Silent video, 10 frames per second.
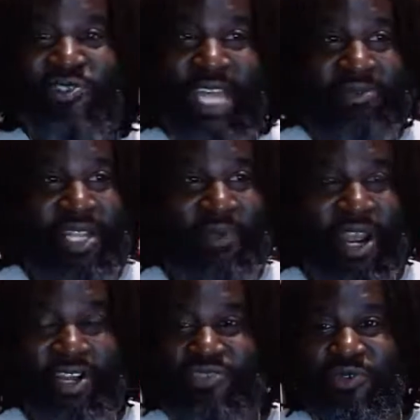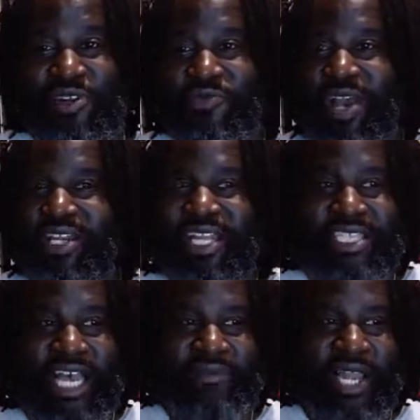Captain Americas running around in that
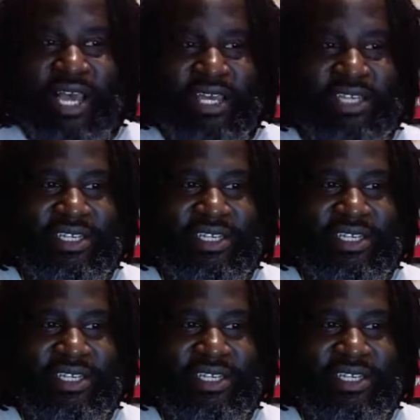timeline?